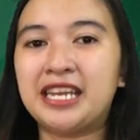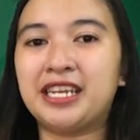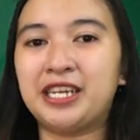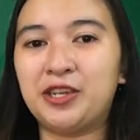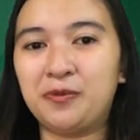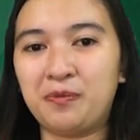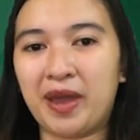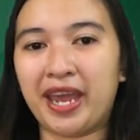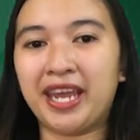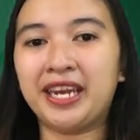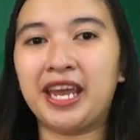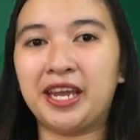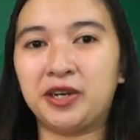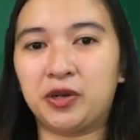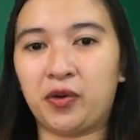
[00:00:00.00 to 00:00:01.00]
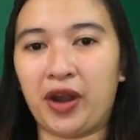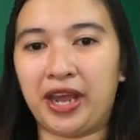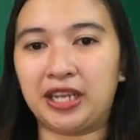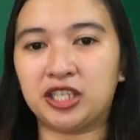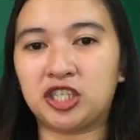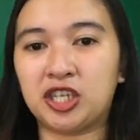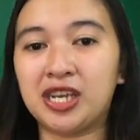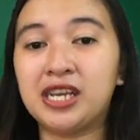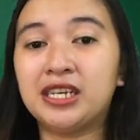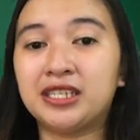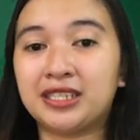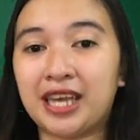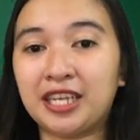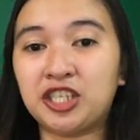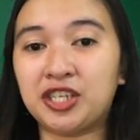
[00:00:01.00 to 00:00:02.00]
the domain and range,
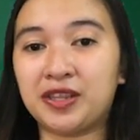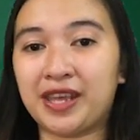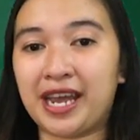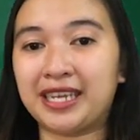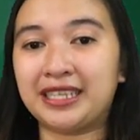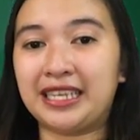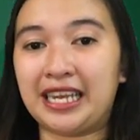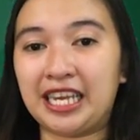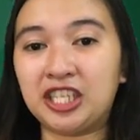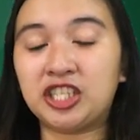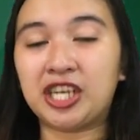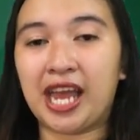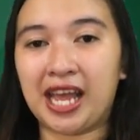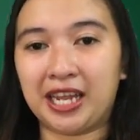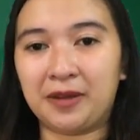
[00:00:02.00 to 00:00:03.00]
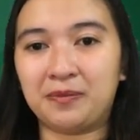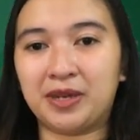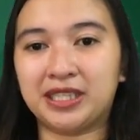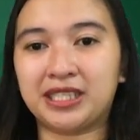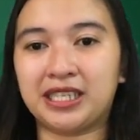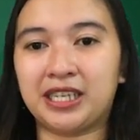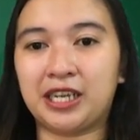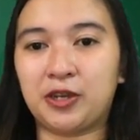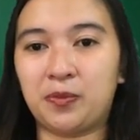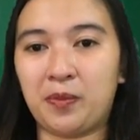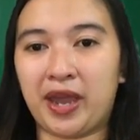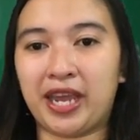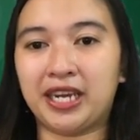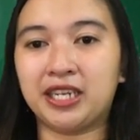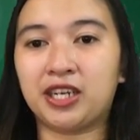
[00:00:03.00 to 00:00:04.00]
such that each element in the
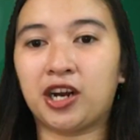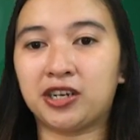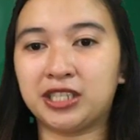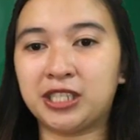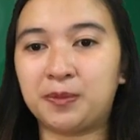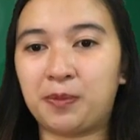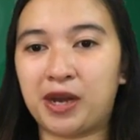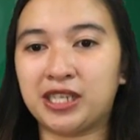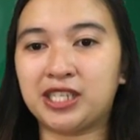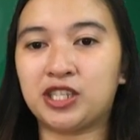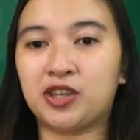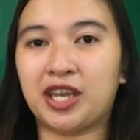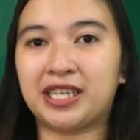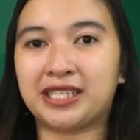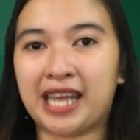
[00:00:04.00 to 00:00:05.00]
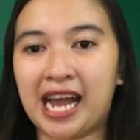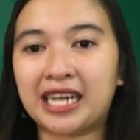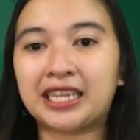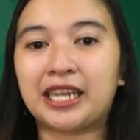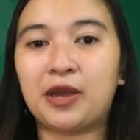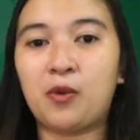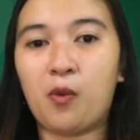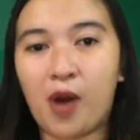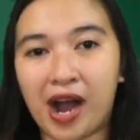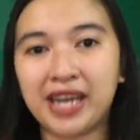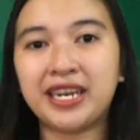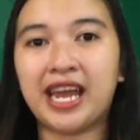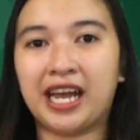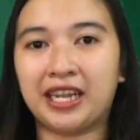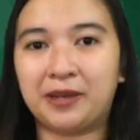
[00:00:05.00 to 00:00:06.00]
domain corresponds to exactly
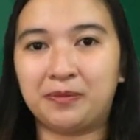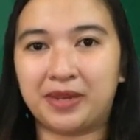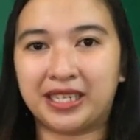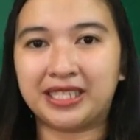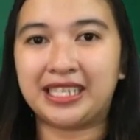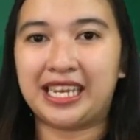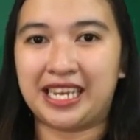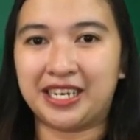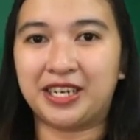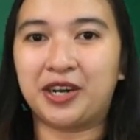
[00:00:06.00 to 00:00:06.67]
one element in